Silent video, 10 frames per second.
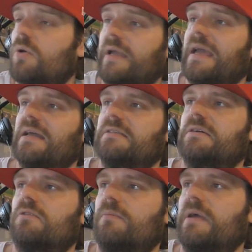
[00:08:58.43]
so I can
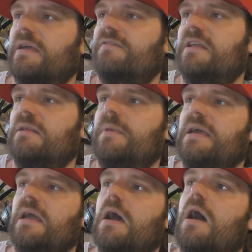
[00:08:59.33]
sell them if need be.